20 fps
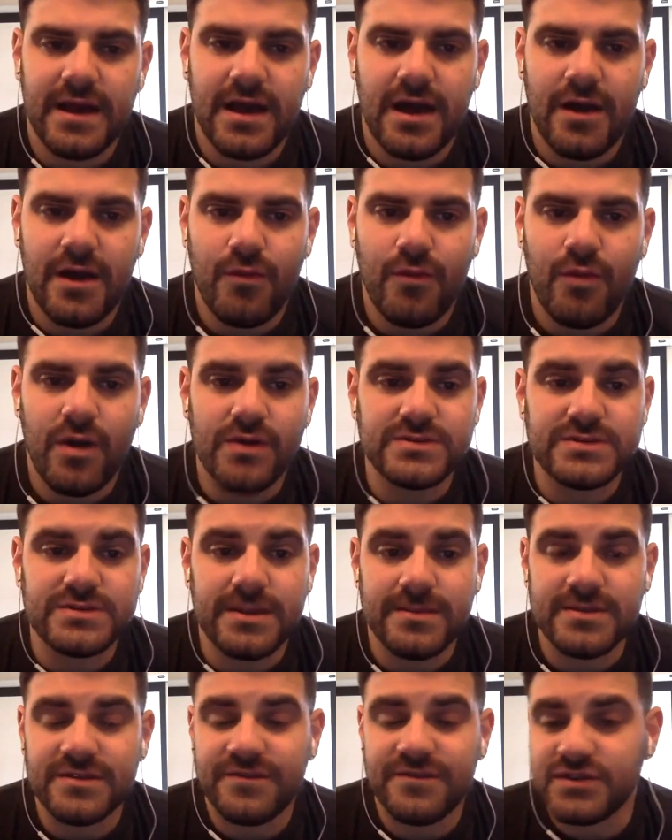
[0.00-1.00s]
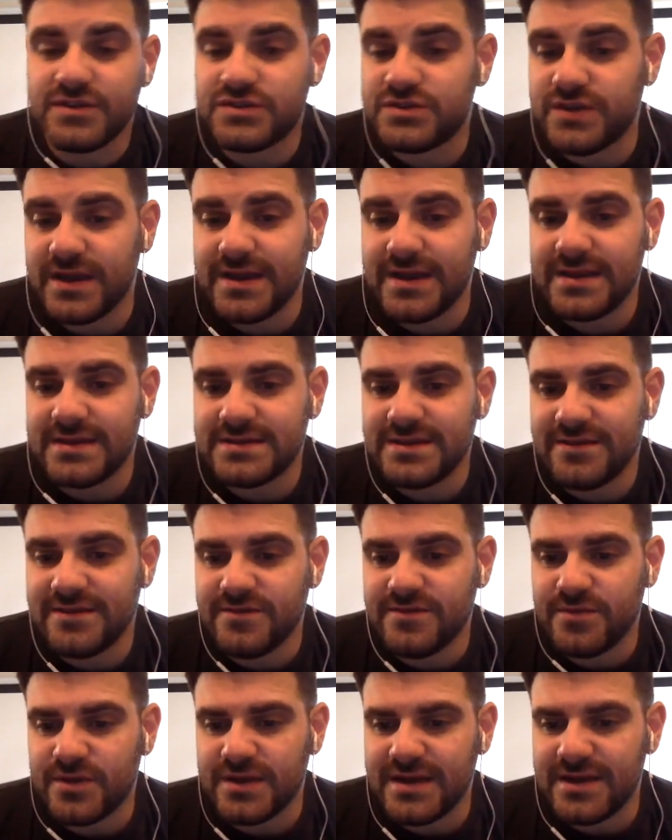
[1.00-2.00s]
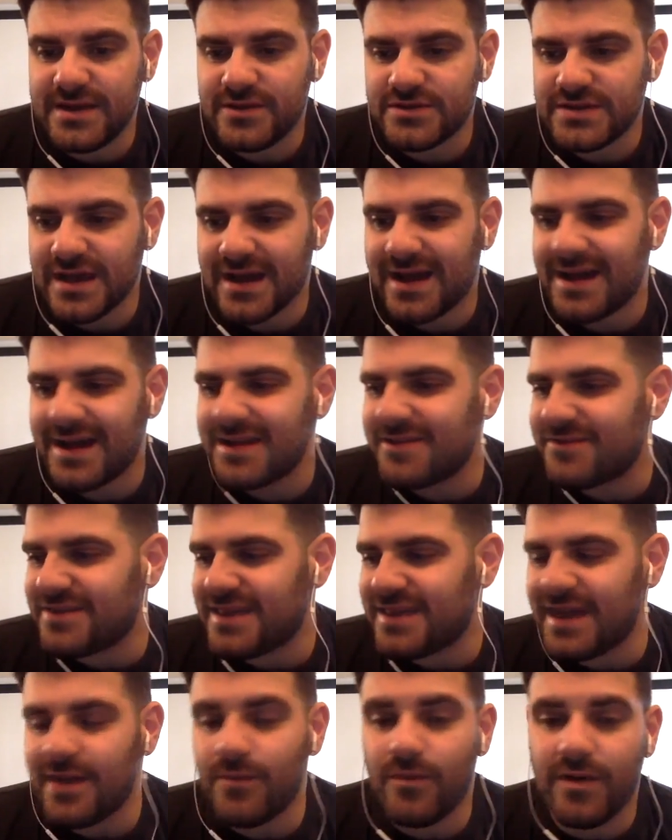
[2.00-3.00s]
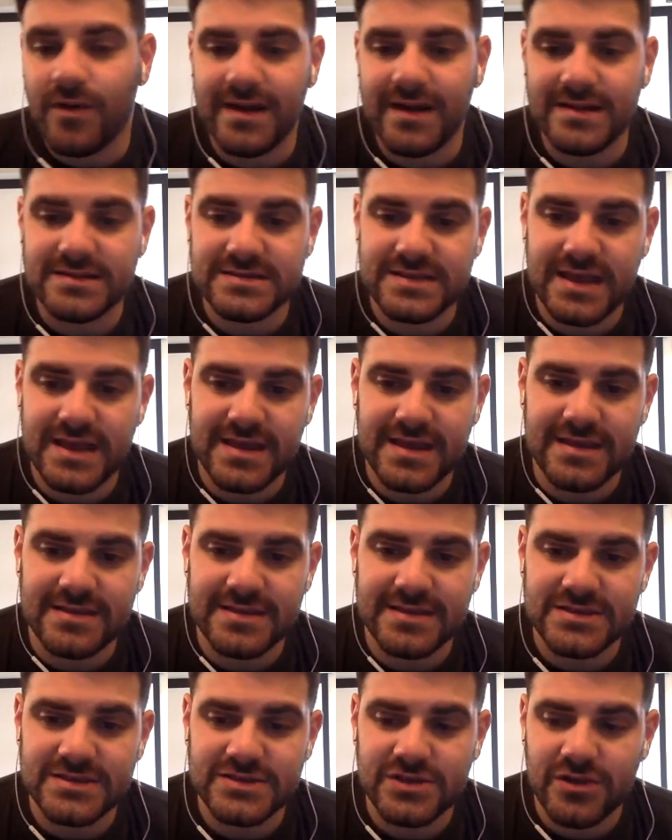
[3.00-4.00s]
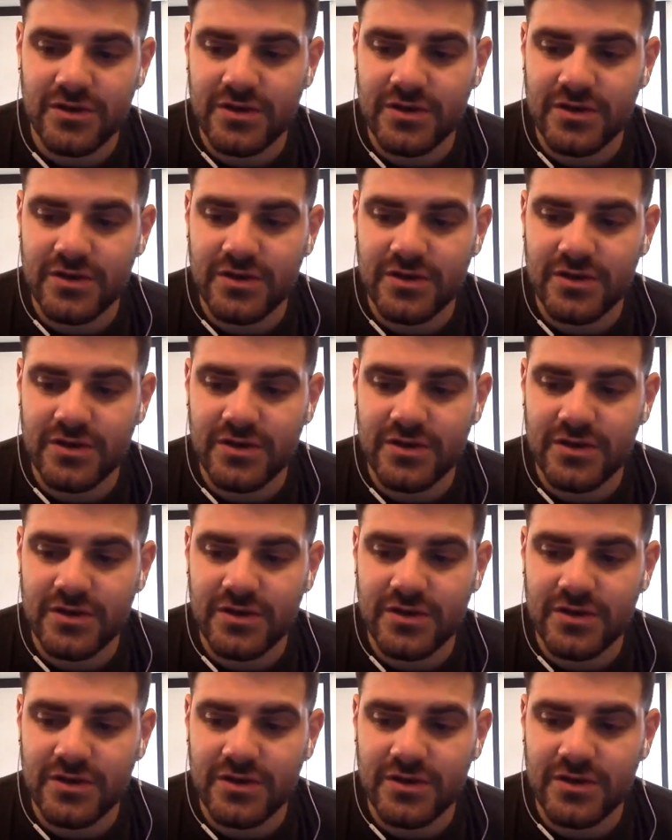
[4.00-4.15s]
whilst I'm as frustrated as everybody else, I kind of get why it's taken this long.